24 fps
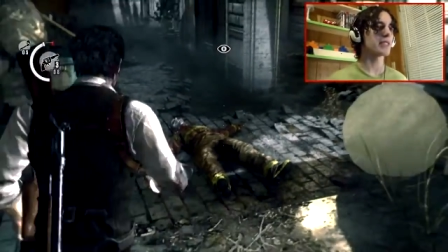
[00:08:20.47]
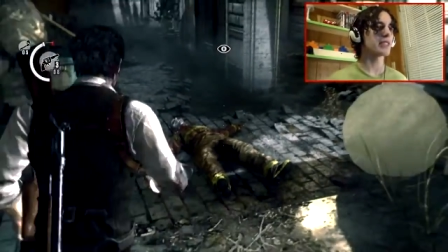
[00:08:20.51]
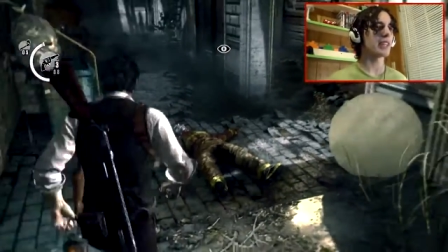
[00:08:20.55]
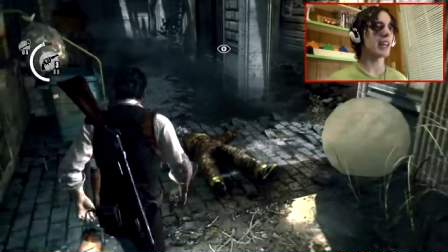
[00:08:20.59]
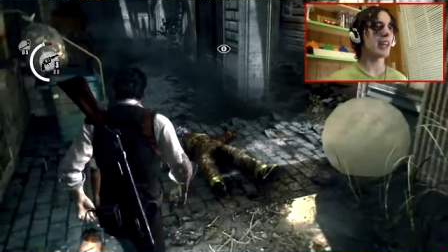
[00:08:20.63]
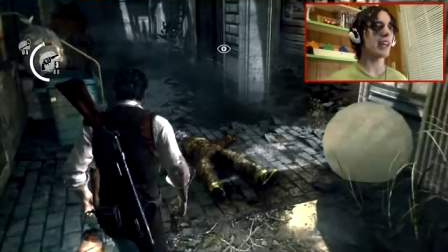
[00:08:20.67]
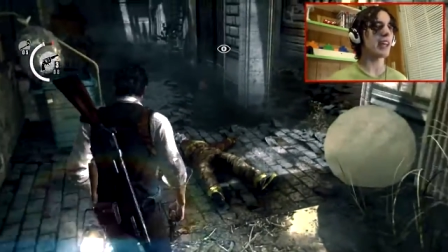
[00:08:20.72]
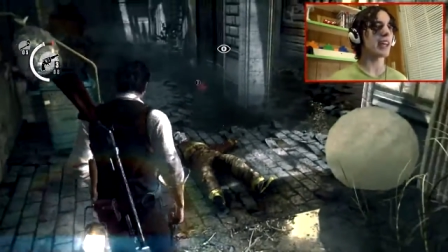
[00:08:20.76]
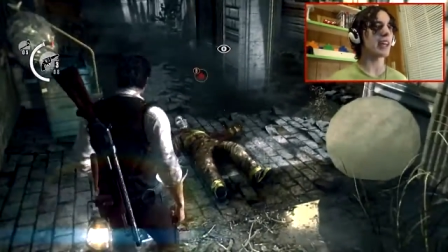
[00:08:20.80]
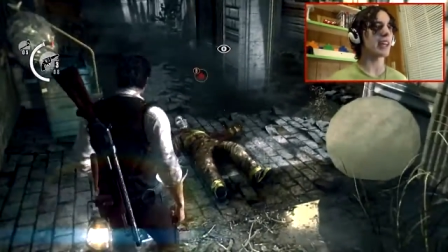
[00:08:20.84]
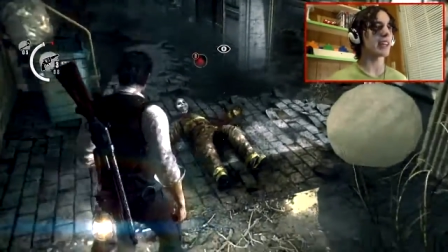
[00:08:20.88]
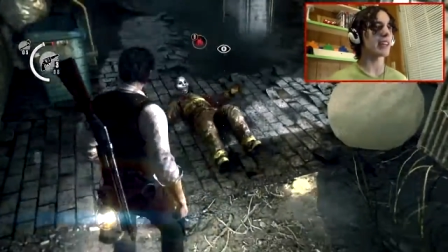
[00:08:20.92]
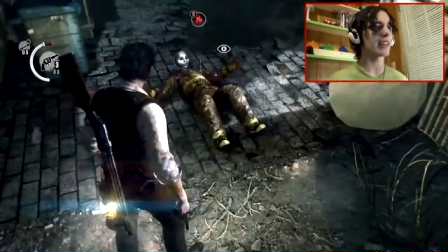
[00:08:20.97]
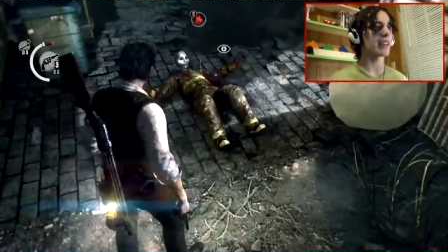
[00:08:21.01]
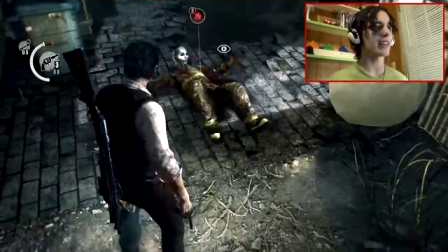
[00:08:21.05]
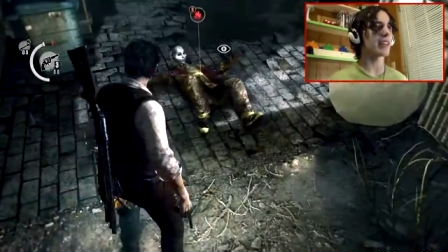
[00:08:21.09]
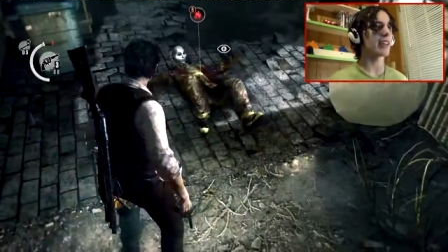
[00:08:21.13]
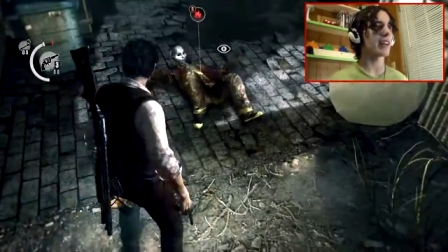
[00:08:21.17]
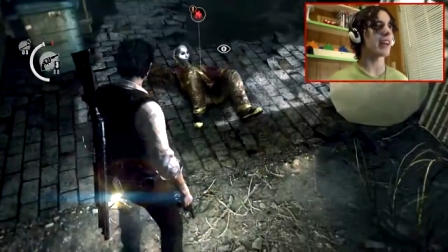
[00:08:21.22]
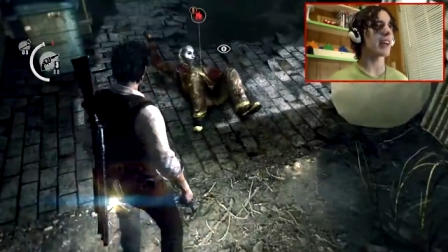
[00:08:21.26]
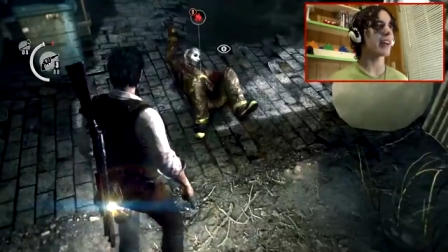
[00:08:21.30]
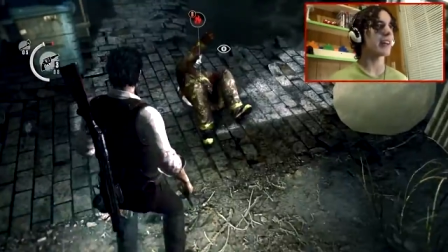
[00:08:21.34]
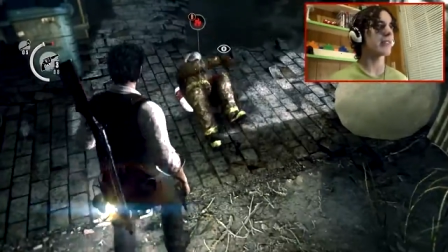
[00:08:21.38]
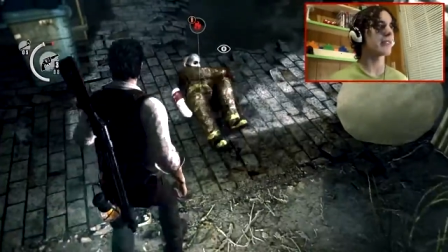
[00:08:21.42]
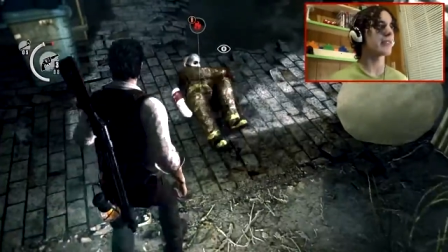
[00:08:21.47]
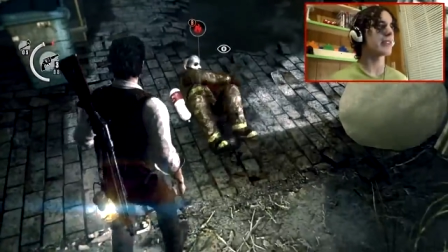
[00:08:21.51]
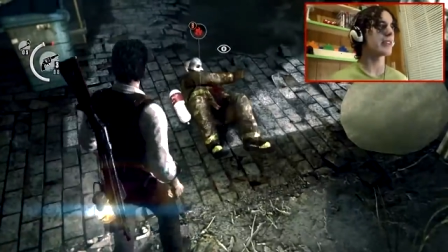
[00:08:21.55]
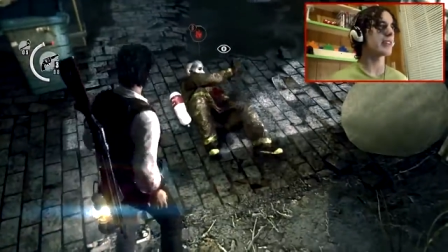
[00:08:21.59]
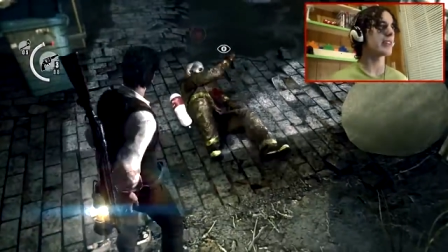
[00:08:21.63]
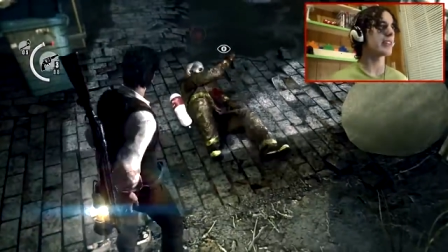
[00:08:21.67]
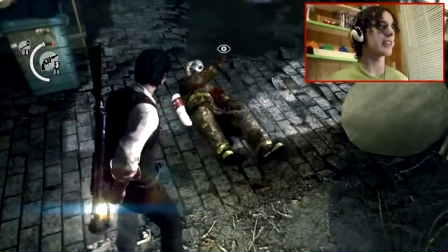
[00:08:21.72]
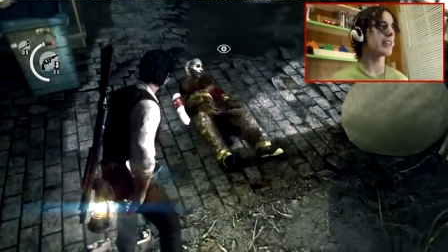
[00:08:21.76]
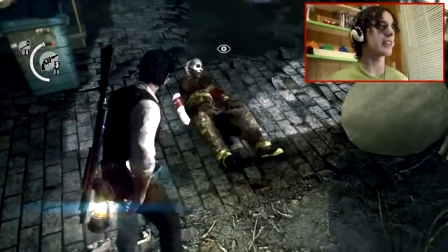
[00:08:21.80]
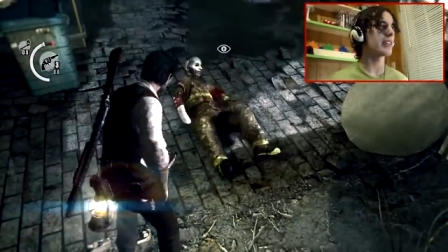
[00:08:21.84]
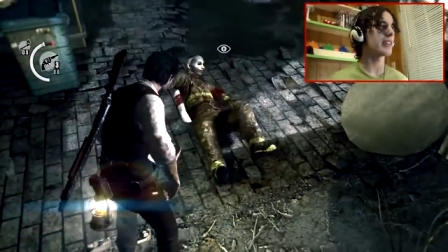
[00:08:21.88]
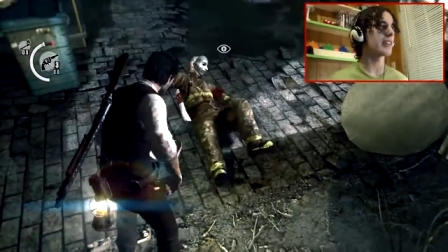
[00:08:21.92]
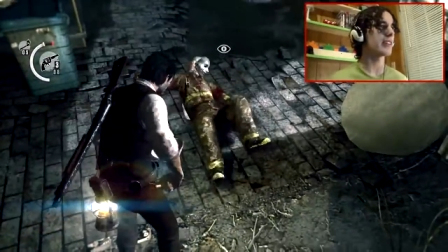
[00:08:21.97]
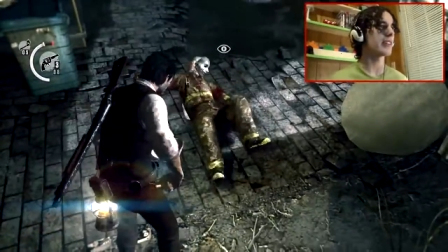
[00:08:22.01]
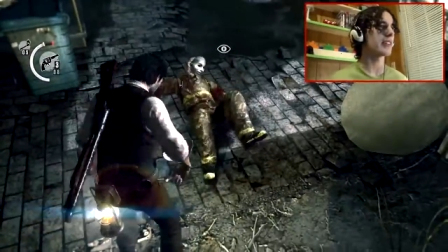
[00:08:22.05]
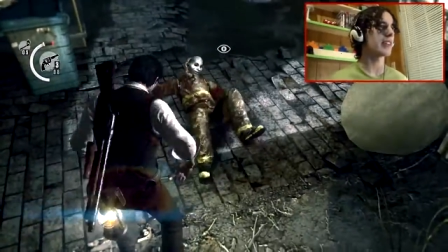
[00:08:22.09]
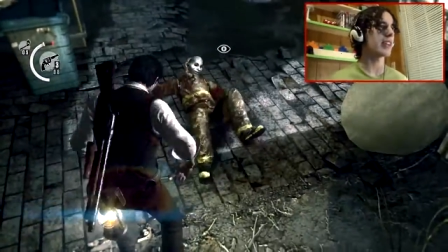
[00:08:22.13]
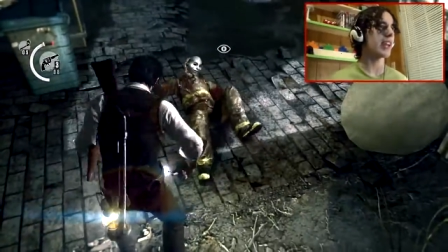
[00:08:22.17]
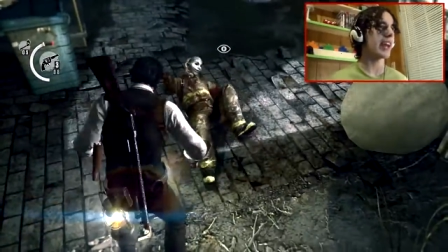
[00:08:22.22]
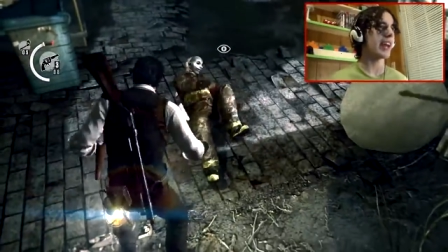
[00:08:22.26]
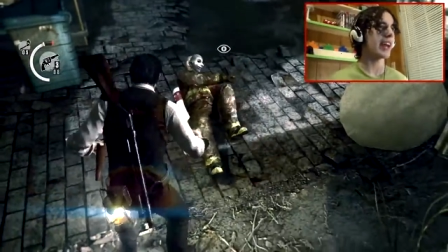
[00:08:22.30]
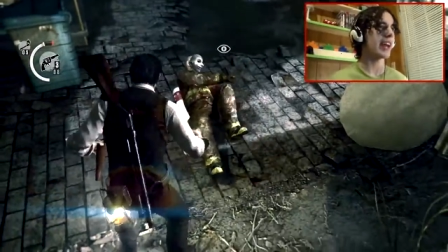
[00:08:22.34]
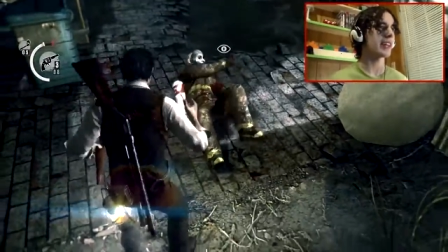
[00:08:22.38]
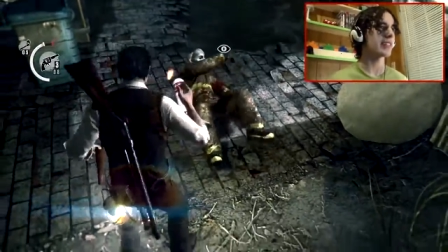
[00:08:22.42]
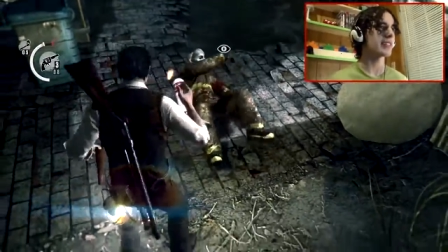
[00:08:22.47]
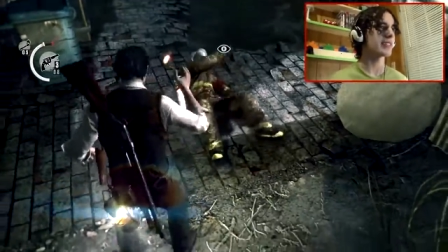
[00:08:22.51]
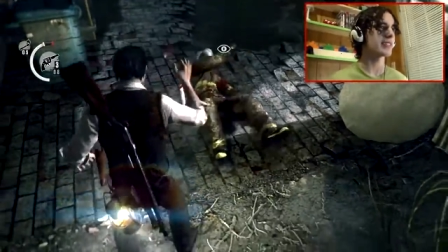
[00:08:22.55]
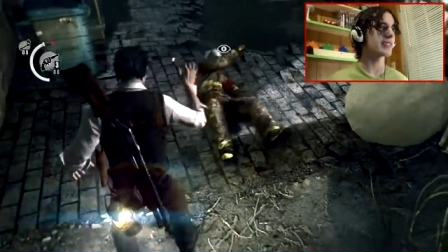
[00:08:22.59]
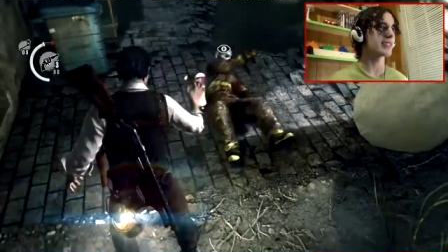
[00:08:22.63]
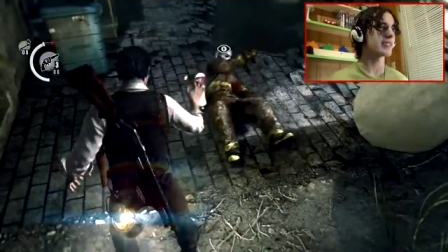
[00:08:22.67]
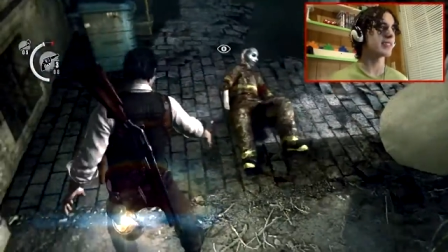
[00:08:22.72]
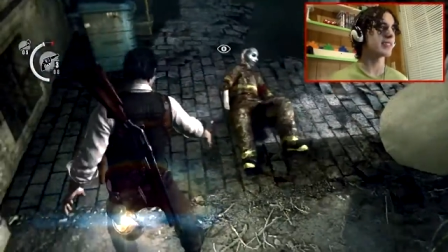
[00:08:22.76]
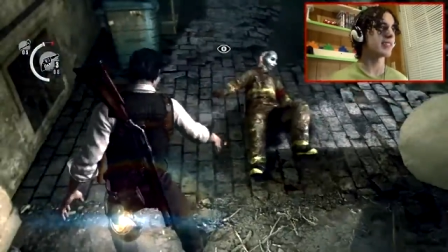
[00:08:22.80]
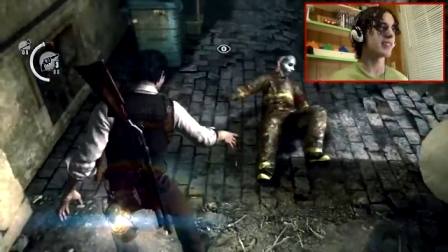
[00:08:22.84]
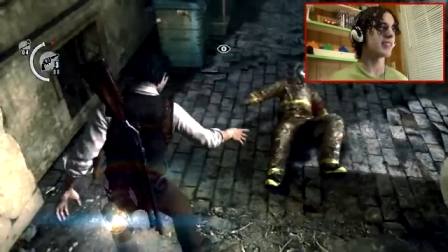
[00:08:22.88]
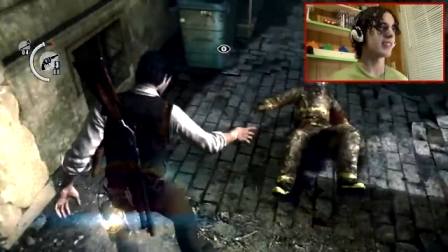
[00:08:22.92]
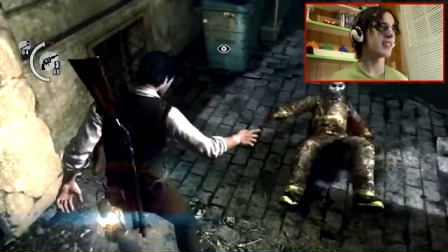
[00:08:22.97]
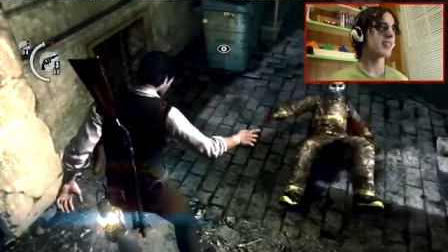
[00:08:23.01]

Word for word: tank. God, really? Cass,